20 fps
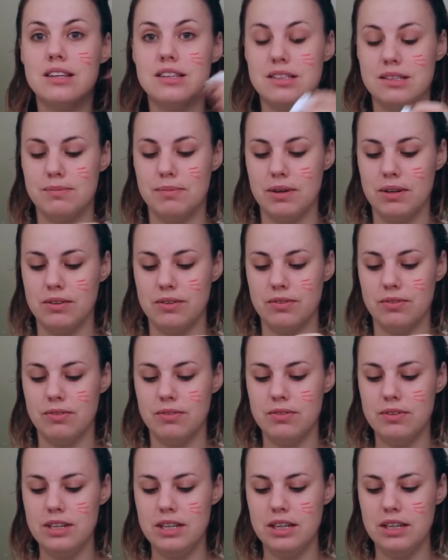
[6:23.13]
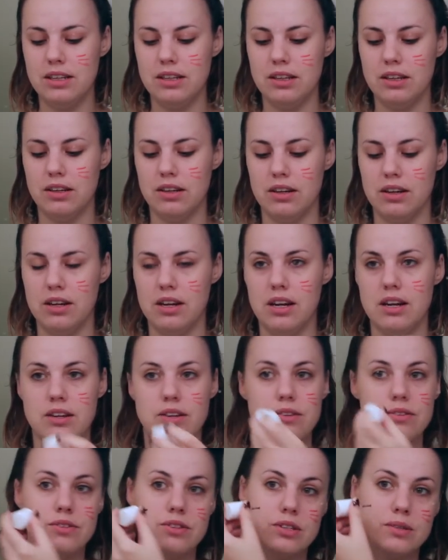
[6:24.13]
It smells really good,
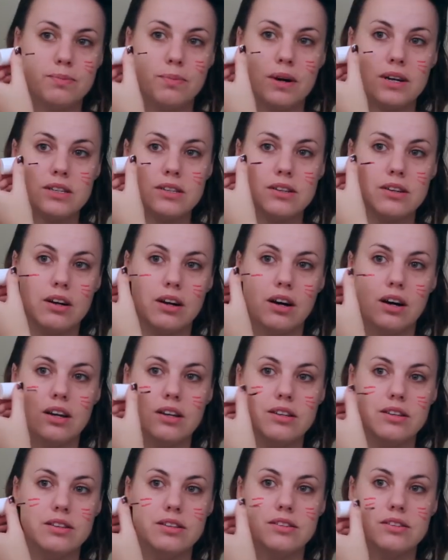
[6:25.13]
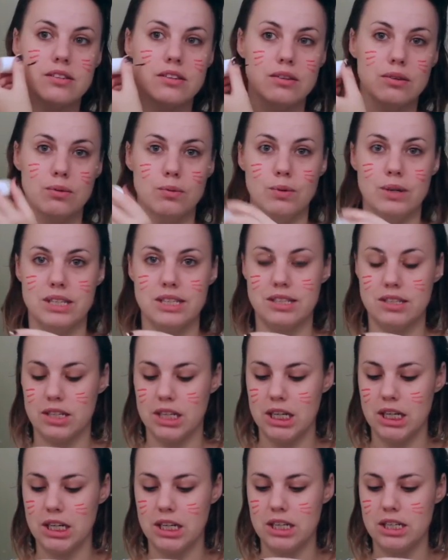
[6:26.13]
and you just brush it on in these little
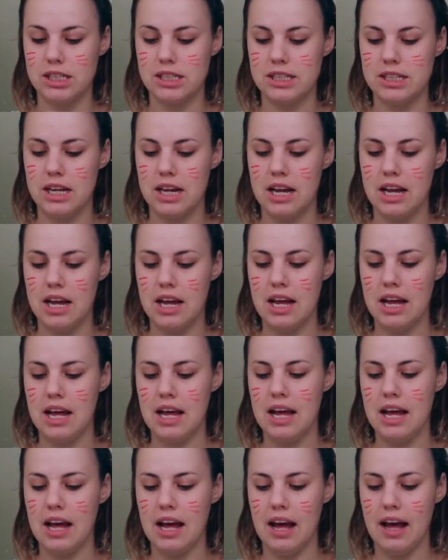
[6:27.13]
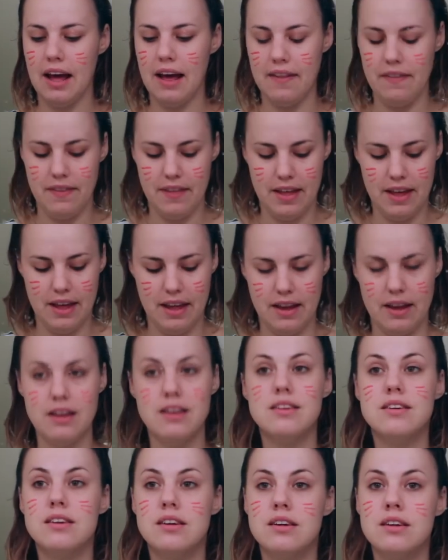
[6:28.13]
whiskers and
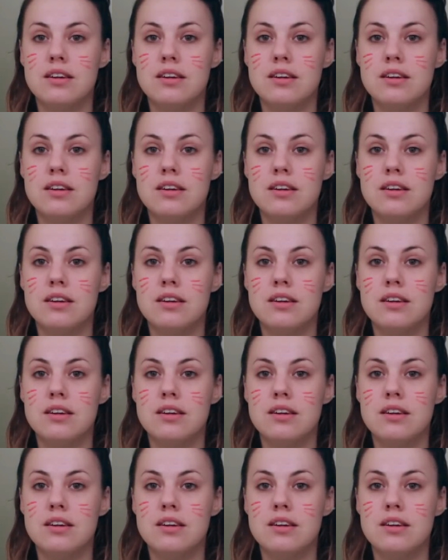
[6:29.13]
then